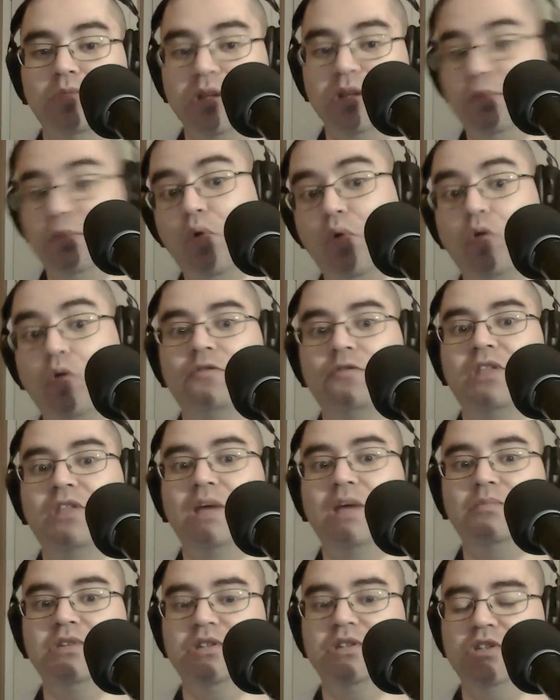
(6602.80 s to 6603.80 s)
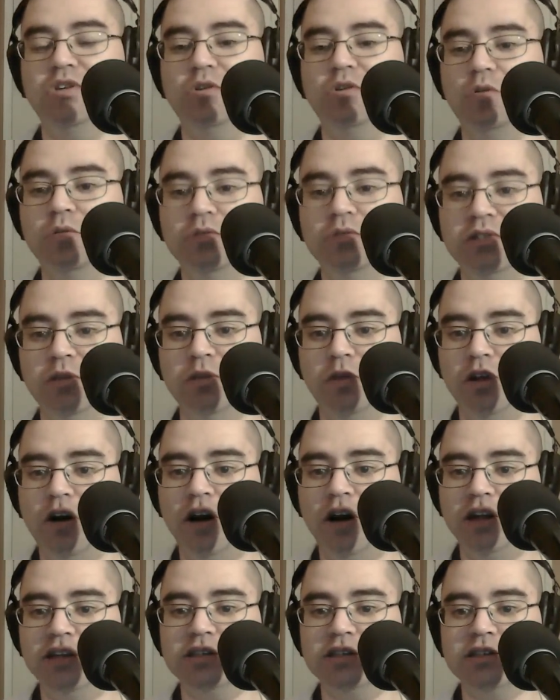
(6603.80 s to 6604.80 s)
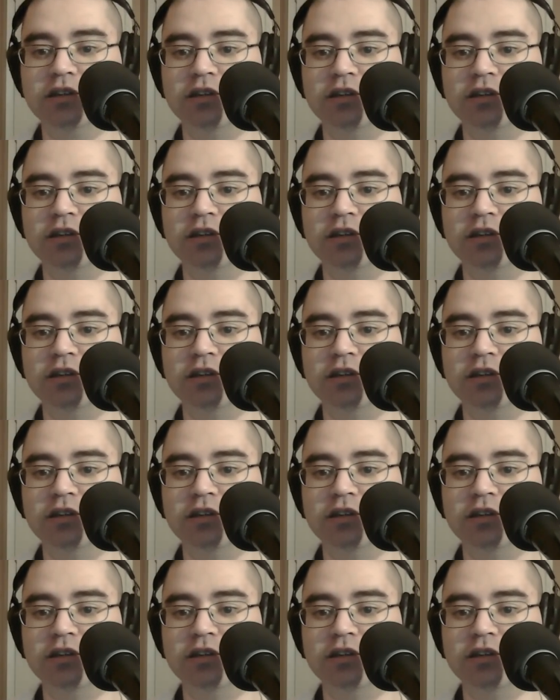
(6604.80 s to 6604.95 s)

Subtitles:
more for them to do, to be honest.